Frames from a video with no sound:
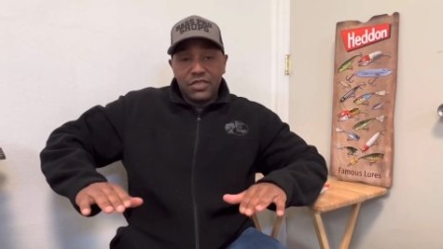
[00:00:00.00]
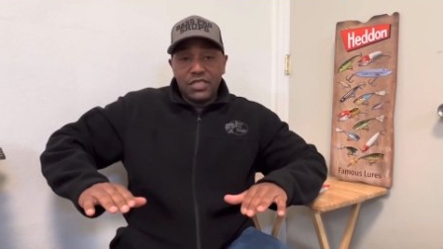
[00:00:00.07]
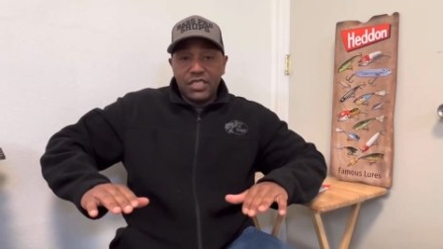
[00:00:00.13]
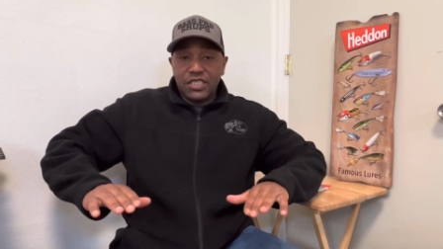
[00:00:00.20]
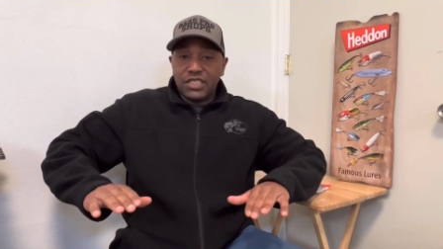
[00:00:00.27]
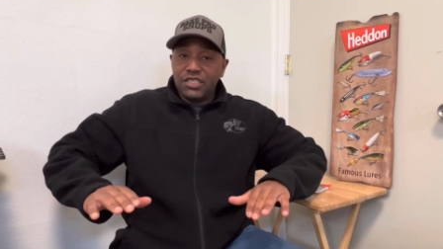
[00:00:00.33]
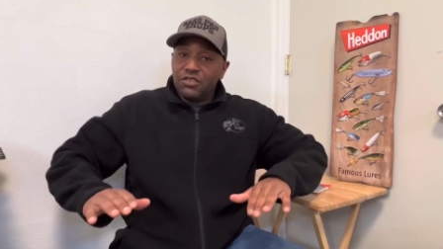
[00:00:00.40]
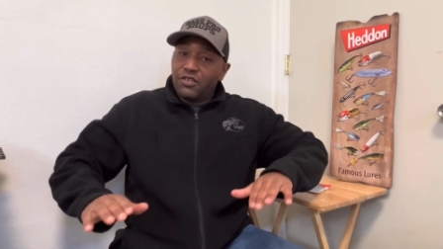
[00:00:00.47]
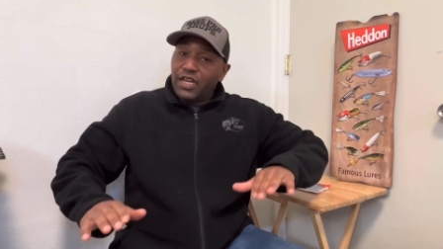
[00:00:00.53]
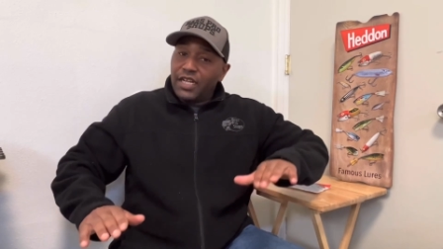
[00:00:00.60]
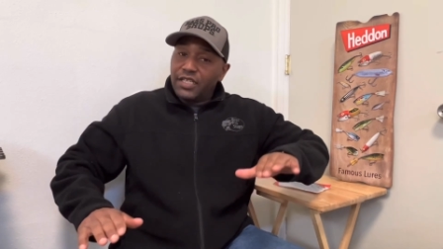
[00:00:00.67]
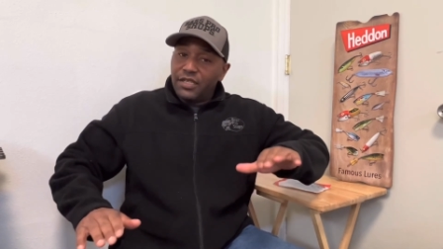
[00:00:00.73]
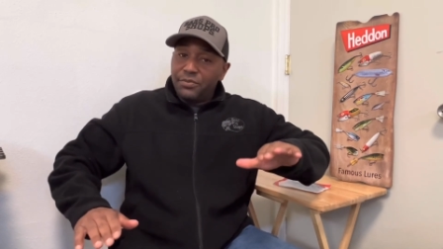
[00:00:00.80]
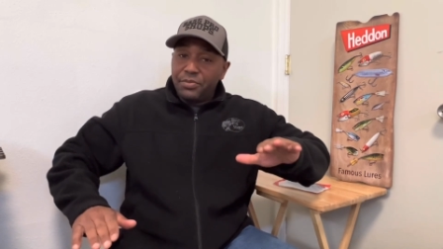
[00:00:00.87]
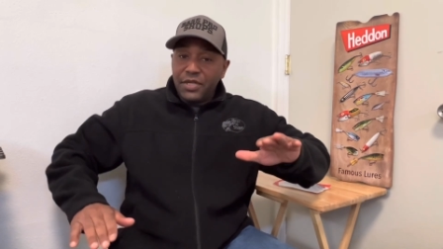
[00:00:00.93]
It's still going to
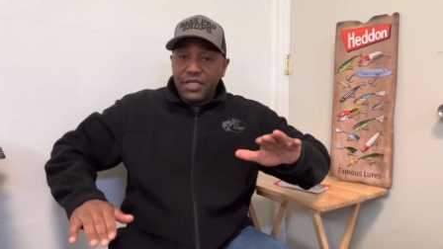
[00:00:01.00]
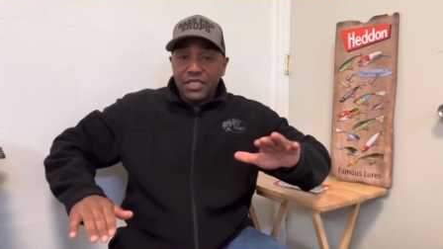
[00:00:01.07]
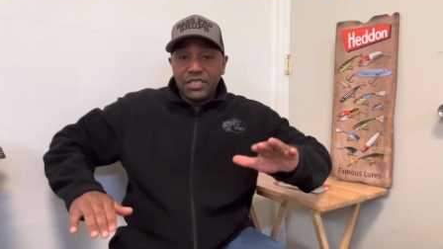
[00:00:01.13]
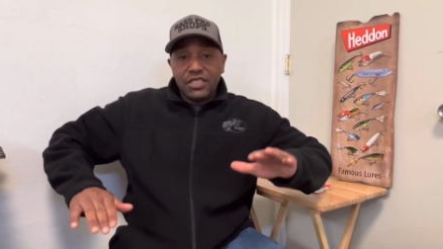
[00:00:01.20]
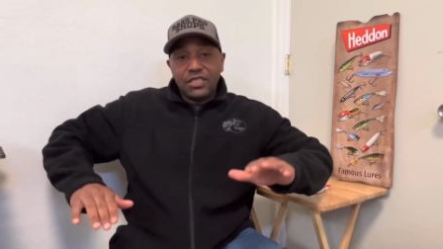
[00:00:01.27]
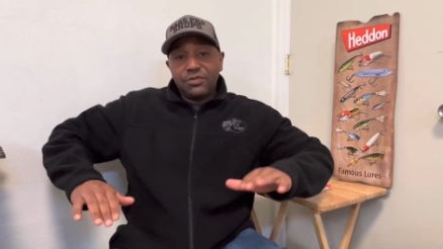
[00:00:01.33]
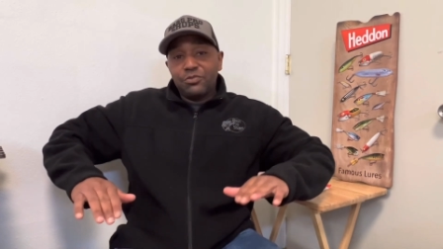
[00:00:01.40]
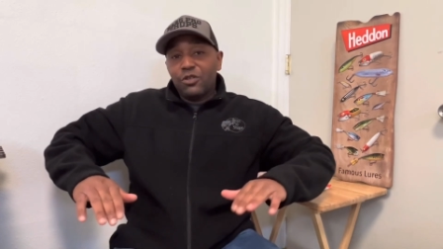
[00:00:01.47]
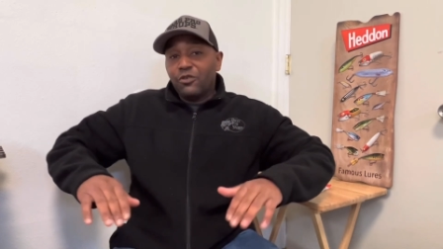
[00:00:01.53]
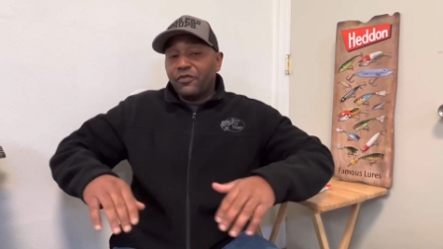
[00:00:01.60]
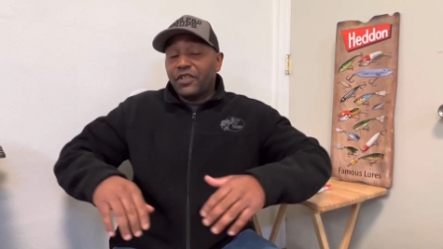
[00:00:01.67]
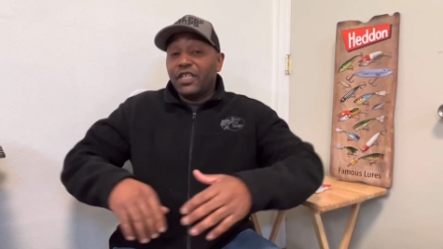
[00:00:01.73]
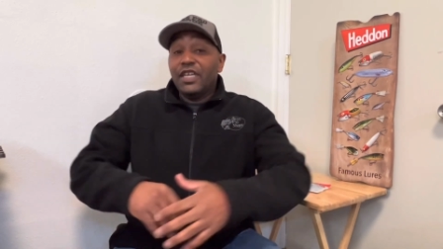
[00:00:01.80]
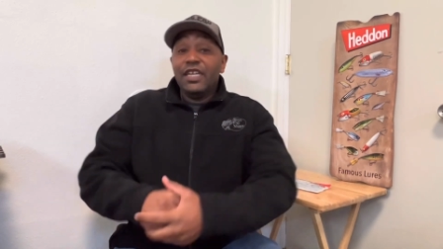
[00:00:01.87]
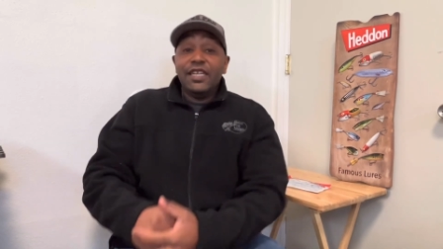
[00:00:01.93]
have the appendages
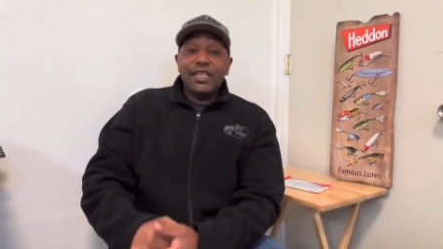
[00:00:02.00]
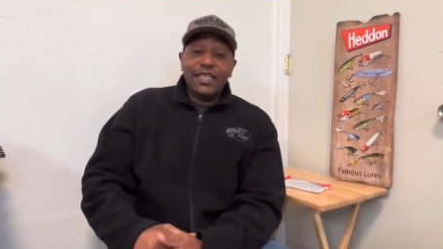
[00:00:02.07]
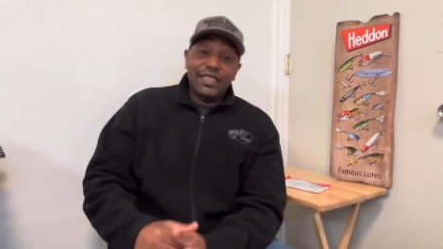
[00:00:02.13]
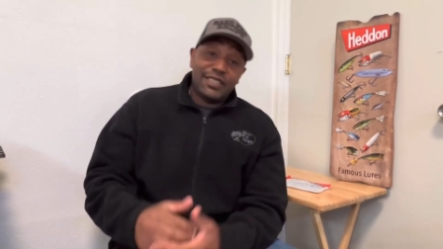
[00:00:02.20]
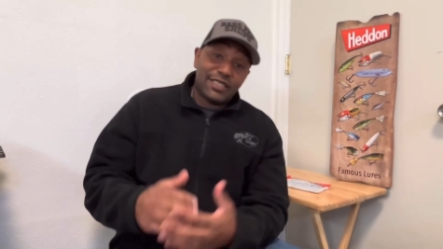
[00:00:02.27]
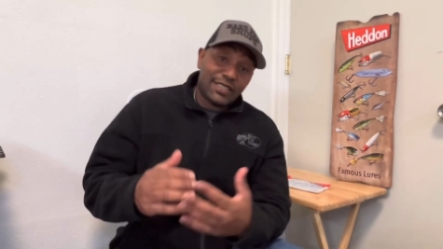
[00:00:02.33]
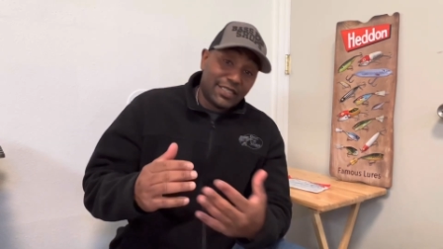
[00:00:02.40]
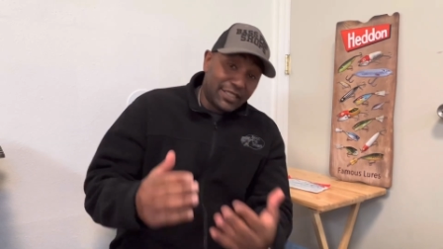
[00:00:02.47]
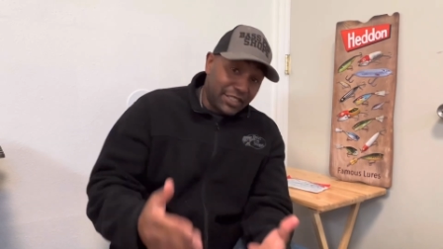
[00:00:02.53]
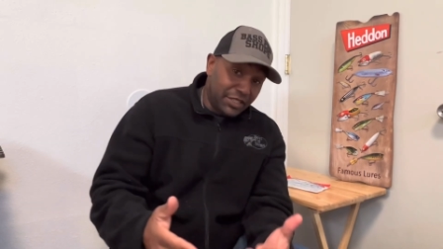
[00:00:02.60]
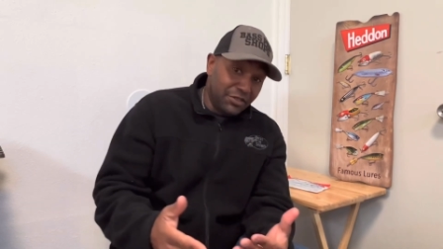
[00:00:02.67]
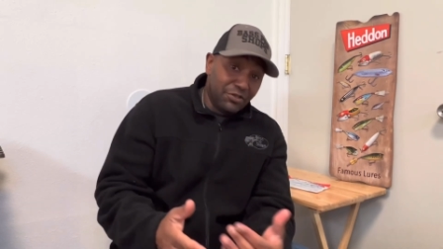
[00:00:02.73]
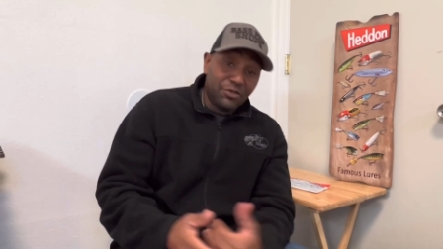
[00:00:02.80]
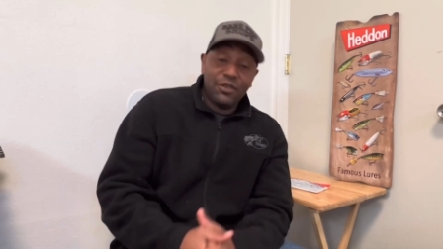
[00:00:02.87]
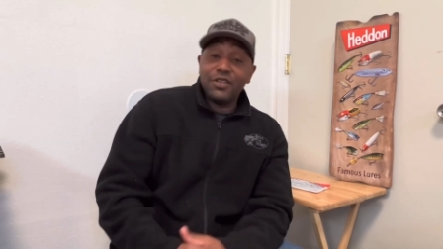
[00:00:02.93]
moving. It's
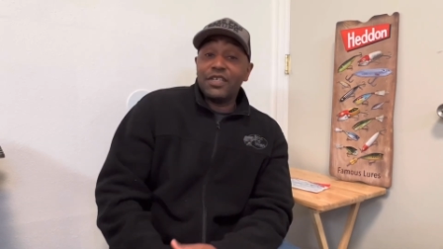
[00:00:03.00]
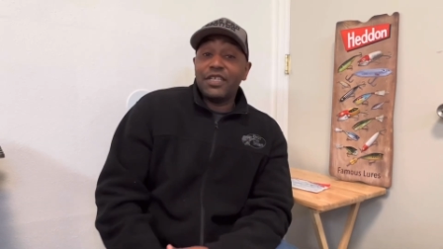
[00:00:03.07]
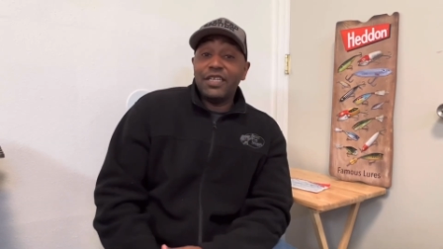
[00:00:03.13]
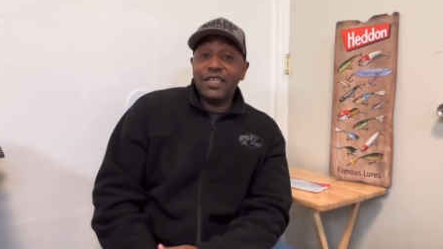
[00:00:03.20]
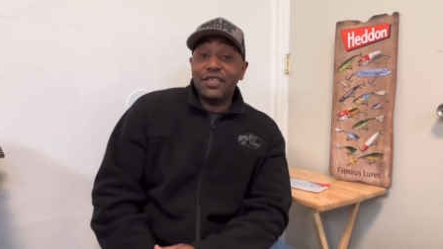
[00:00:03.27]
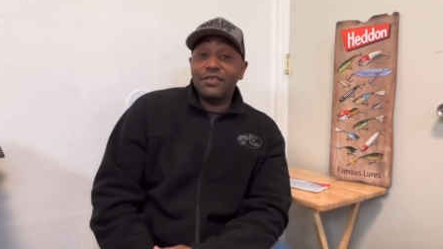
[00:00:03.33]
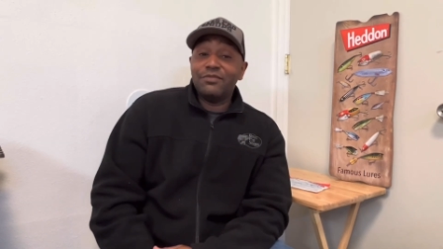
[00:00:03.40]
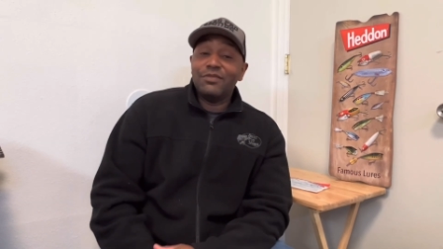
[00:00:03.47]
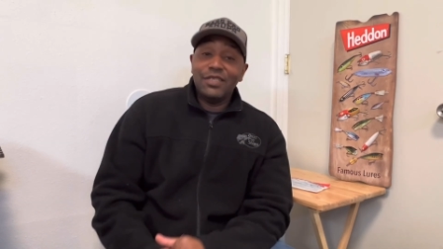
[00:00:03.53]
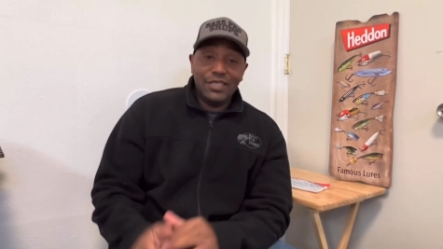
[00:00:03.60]
still going to get